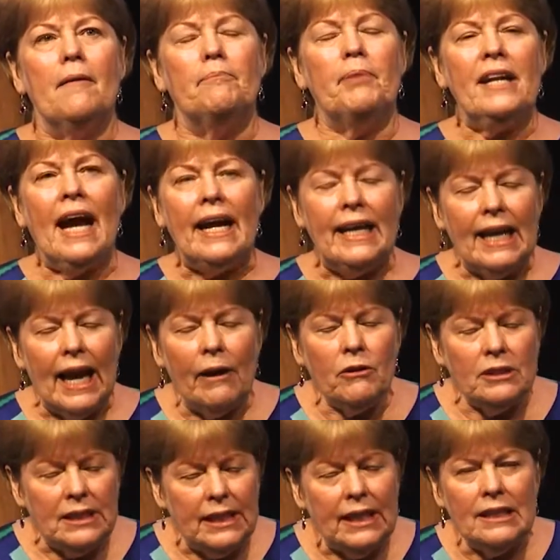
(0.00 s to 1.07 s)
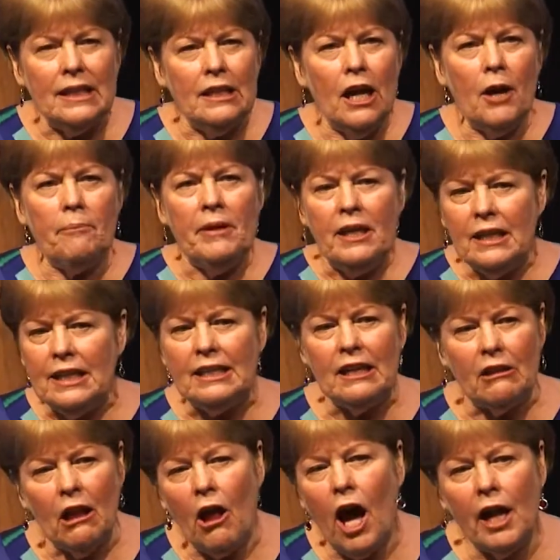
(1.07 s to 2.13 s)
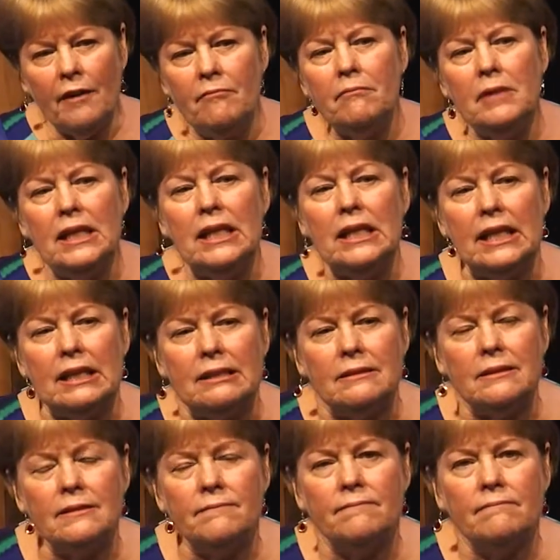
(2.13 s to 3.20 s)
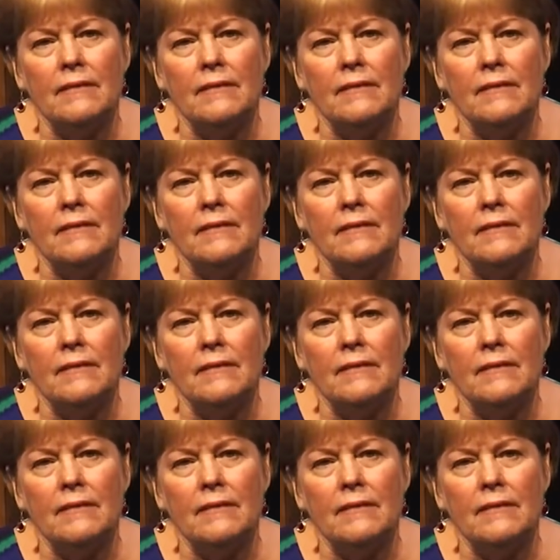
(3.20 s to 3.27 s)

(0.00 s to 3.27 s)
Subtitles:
But I ended up being in a lot of meetings.